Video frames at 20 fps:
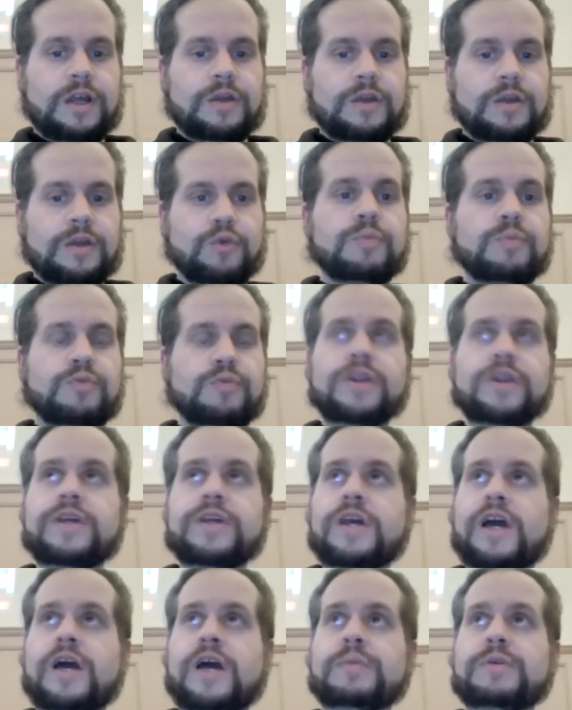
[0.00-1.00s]
we're pretty
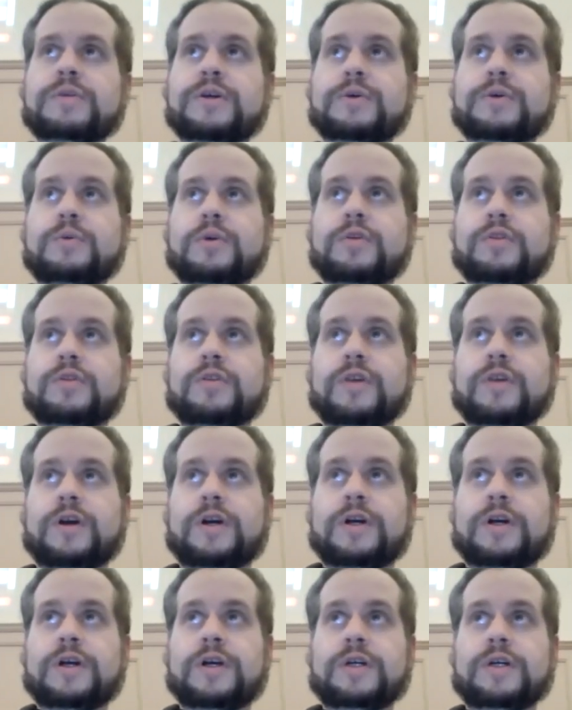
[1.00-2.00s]
happy with
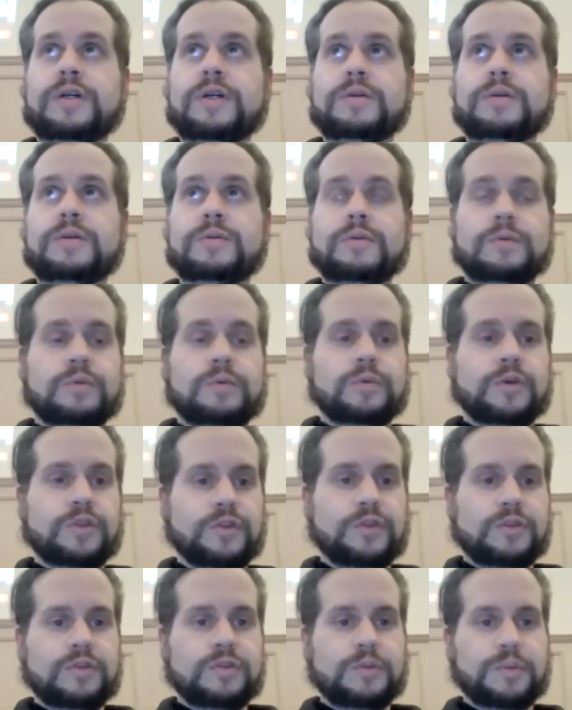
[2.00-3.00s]

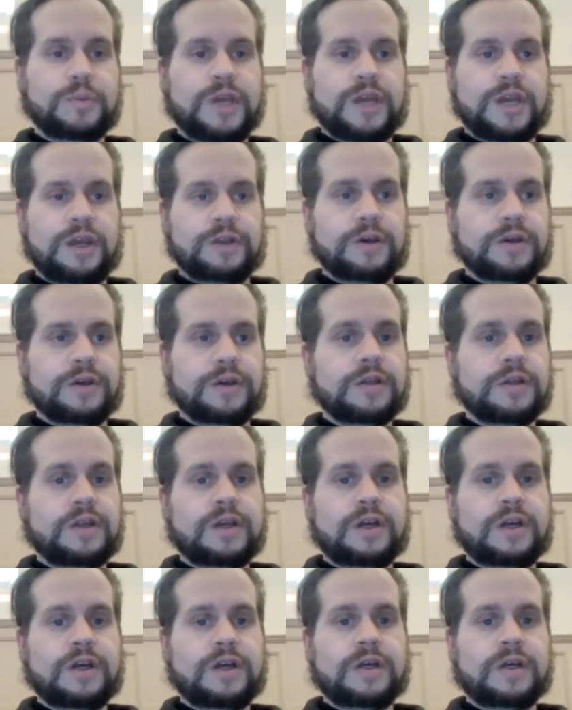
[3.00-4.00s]
the Pana
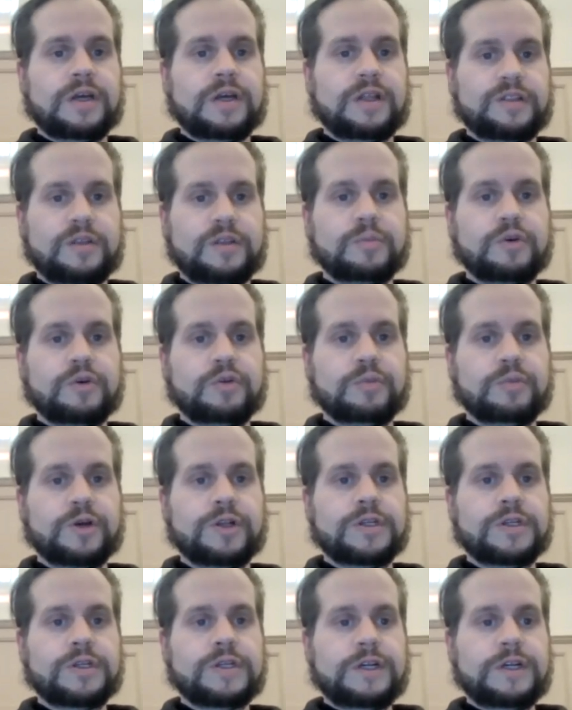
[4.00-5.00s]
at the
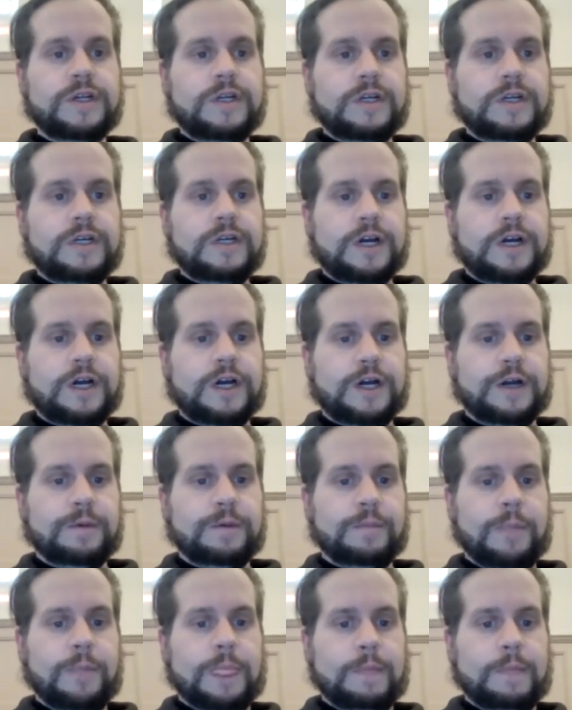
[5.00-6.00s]
moment.
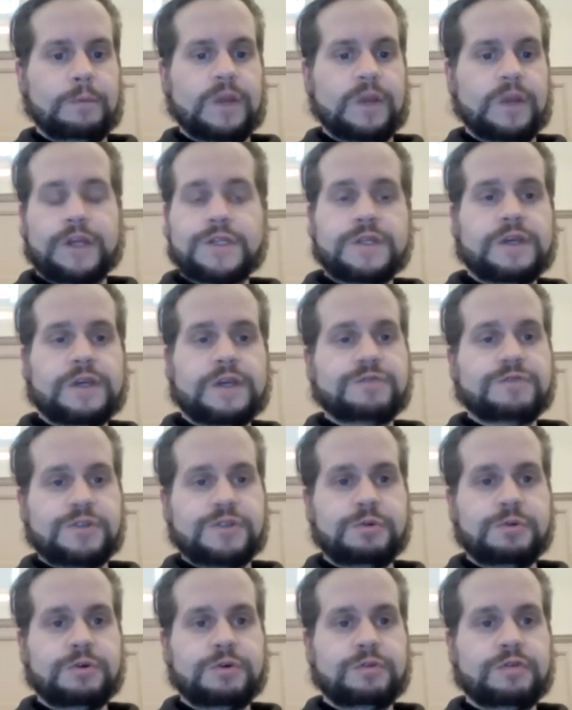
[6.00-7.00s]
We actually have
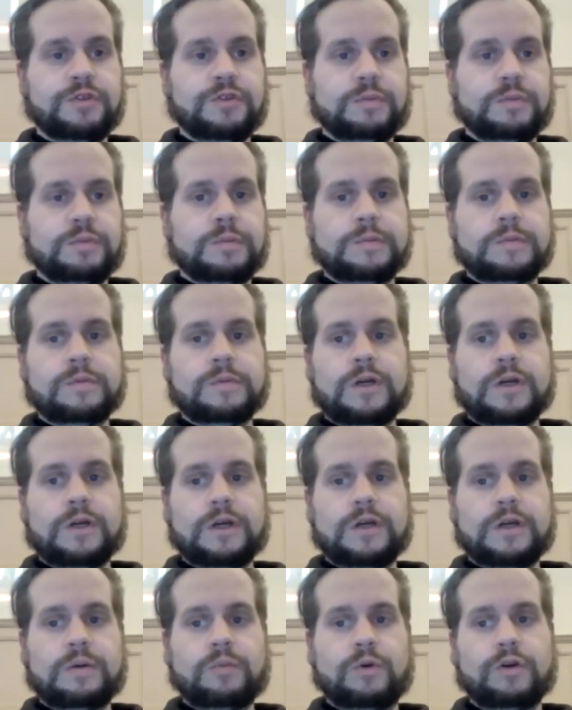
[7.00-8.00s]
two of them,
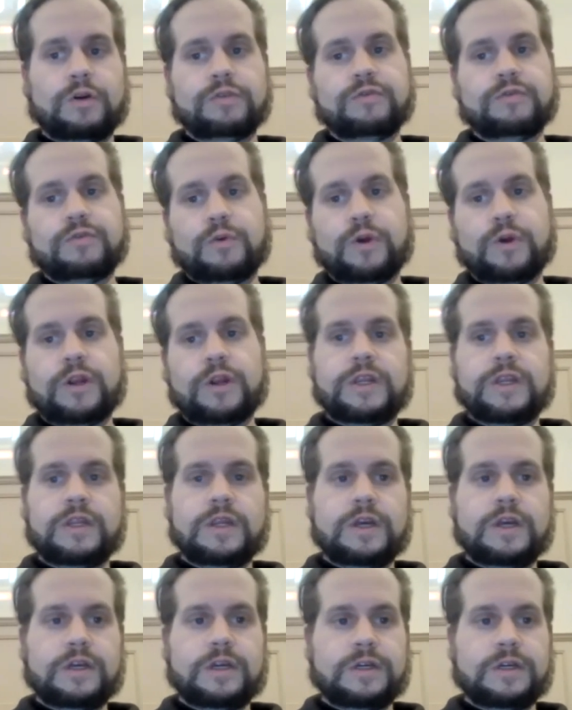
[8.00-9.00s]
one for
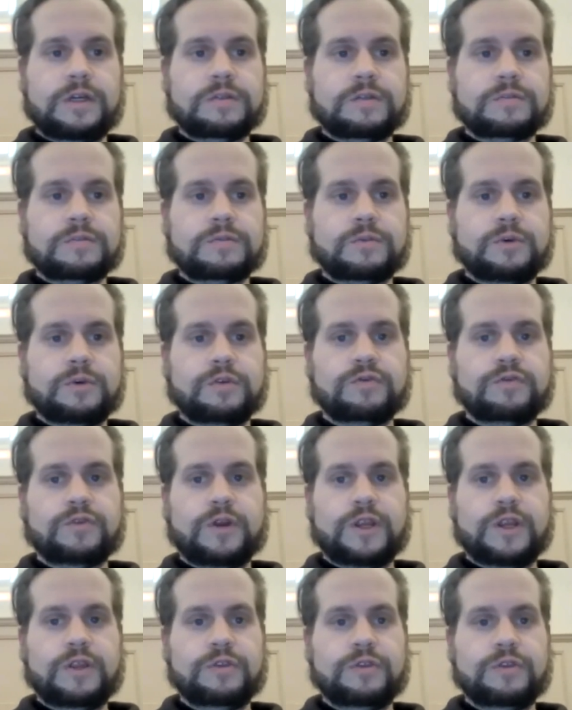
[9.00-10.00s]

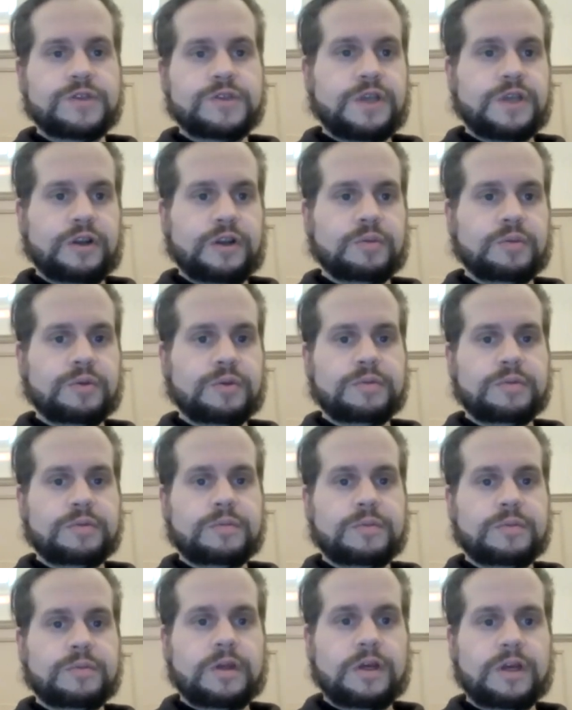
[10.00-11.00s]
either setup,
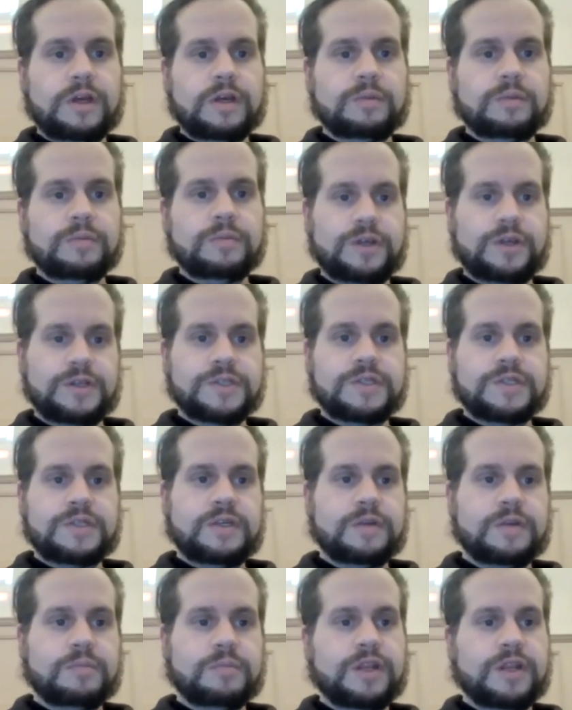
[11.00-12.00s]
because
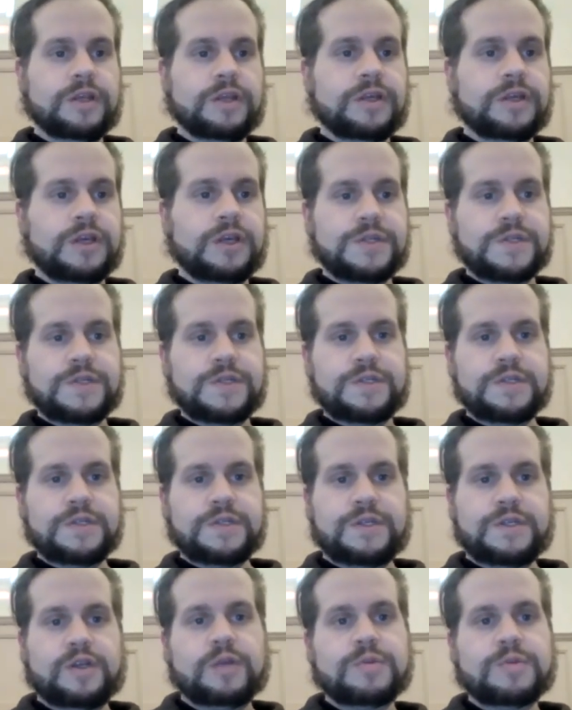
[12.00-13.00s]
in many cases the
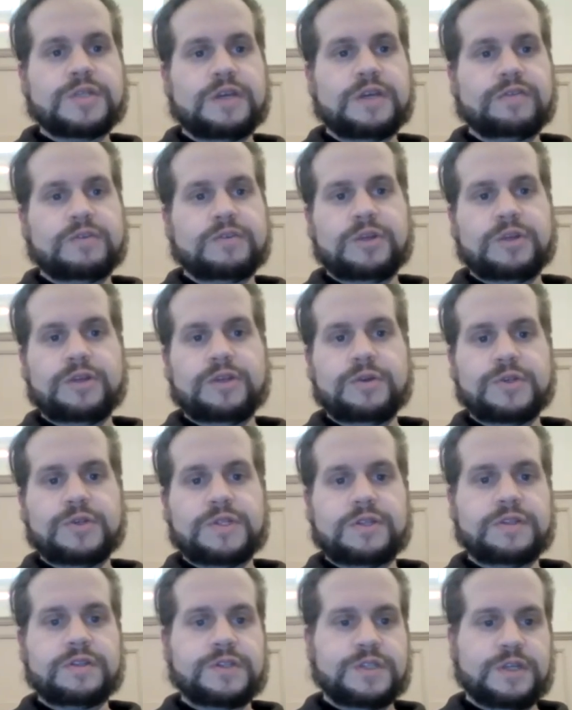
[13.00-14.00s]
setups have to be
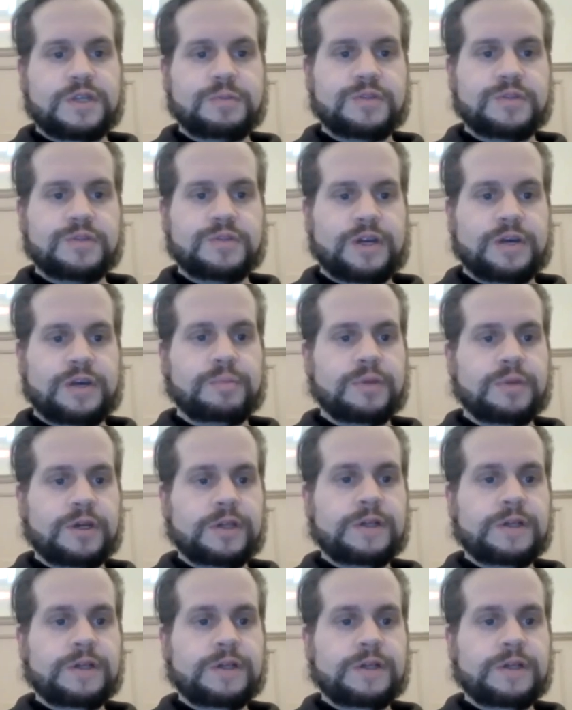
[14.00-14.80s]
used at the same time.